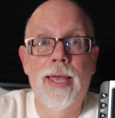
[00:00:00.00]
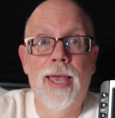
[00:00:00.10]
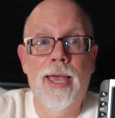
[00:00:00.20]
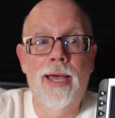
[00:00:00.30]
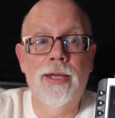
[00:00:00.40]

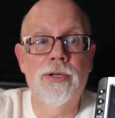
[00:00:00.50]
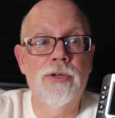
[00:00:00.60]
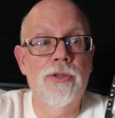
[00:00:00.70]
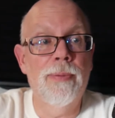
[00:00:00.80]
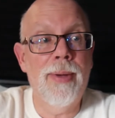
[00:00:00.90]
And
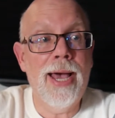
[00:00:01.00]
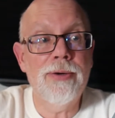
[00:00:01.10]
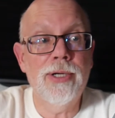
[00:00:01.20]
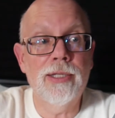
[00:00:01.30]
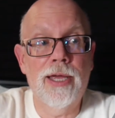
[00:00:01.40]
the
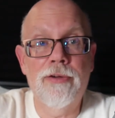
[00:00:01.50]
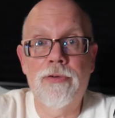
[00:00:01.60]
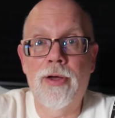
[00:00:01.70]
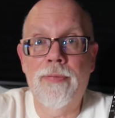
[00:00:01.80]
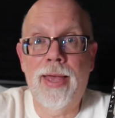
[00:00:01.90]
battery life
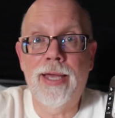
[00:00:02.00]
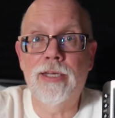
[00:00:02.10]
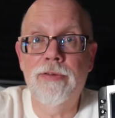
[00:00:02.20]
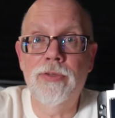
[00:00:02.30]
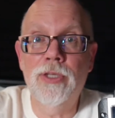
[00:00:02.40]
on that,
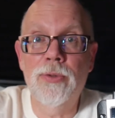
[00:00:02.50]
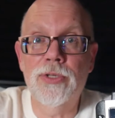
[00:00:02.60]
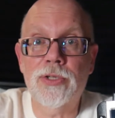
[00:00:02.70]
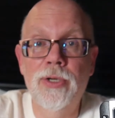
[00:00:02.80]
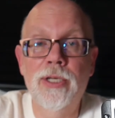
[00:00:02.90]
even though the
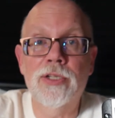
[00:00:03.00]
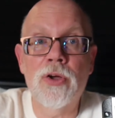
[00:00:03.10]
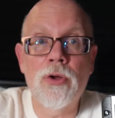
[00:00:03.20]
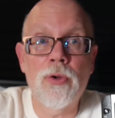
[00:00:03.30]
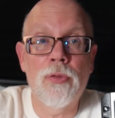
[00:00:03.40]
screen is
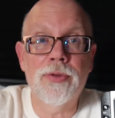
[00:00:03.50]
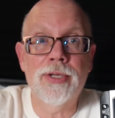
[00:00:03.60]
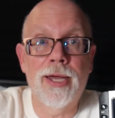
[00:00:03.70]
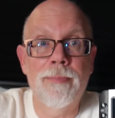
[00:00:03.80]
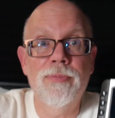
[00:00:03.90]
on all the
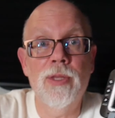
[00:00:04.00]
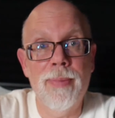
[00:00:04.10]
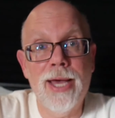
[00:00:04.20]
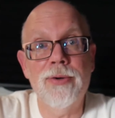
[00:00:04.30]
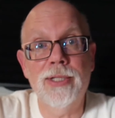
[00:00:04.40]
time, the
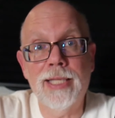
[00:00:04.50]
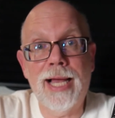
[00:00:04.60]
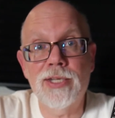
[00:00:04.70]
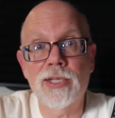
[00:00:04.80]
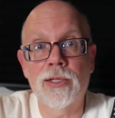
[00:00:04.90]
battery
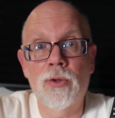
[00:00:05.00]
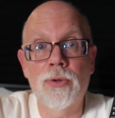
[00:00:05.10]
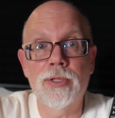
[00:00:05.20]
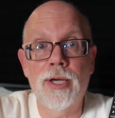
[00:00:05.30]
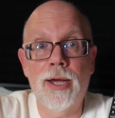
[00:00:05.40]
lasts a
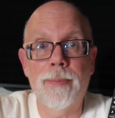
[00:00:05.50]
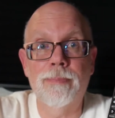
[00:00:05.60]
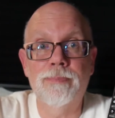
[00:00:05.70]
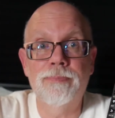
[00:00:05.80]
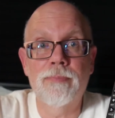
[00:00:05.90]
long time.
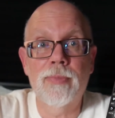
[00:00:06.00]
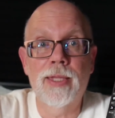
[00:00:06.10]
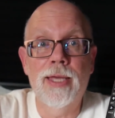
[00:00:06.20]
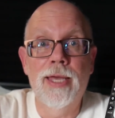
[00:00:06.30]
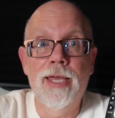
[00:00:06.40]

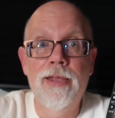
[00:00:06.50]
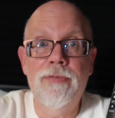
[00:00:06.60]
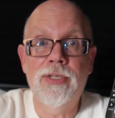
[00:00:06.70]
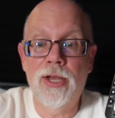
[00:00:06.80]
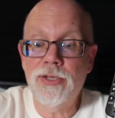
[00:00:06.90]
If
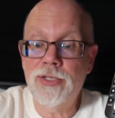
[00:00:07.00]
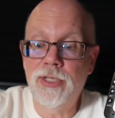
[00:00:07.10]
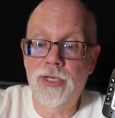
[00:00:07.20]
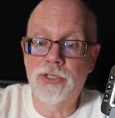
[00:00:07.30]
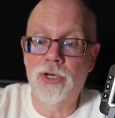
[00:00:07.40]
it does
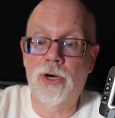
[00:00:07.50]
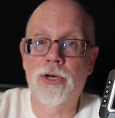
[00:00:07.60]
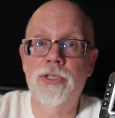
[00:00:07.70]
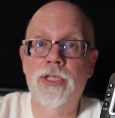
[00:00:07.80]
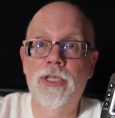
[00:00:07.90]
need a
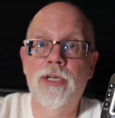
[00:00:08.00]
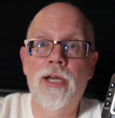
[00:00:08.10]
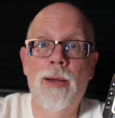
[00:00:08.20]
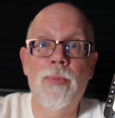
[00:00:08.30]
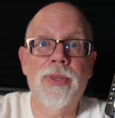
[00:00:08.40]
charge, it did
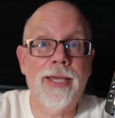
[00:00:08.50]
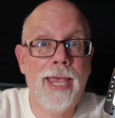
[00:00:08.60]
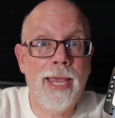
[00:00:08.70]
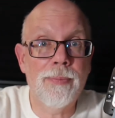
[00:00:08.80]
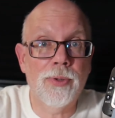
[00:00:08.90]
come with a
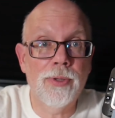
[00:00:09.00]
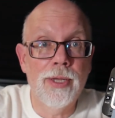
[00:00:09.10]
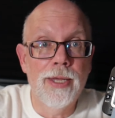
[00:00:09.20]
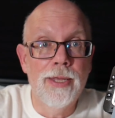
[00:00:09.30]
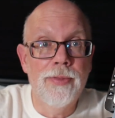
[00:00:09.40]
cable
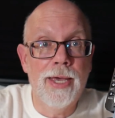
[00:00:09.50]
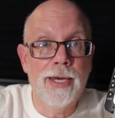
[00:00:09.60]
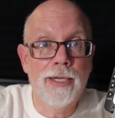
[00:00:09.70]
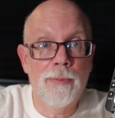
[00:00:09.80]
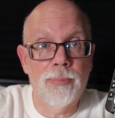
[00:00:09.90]

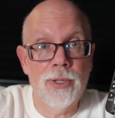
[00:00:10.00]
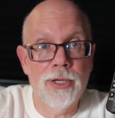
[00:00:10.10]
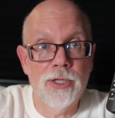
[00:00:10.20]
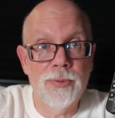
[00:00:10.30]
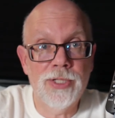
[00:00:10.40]
that can plug
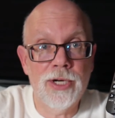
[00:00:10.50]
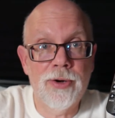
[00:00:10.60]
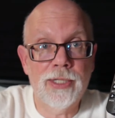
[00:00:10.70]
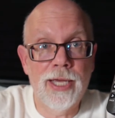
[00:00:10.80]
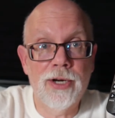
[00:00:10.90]
into a
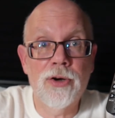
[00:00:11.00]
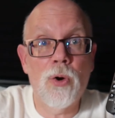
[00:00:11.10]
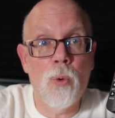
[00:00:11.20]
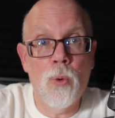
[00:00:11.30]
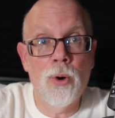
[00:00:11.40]
cigarette lighter
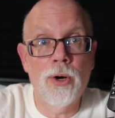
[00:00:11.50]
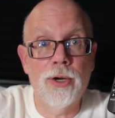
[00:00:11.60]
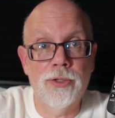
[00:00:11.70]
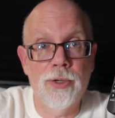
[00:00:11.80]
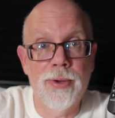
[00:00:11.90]
or a
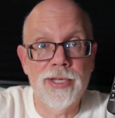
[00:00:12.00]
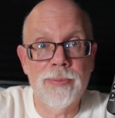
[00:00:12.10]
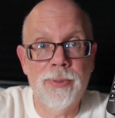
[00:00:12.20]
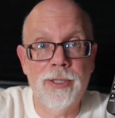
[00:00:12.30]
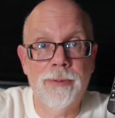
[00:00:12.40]

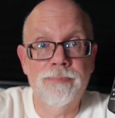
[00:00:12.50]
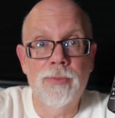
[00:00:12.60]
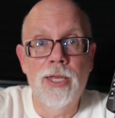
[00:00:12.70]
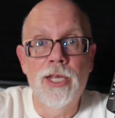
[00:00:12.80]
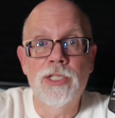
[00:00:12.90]
USB.
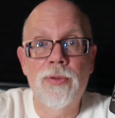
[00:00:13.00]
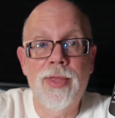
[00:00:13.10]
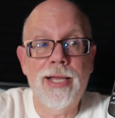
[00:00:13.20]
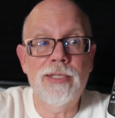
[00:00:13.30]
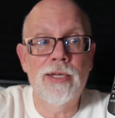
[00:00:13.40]
So
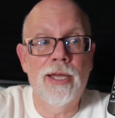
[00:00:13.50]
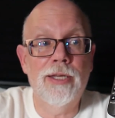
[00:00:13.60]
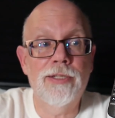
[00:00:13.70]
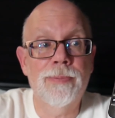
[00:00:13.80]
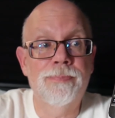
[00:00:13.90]
that's
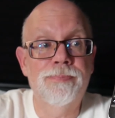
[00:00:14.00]
nice.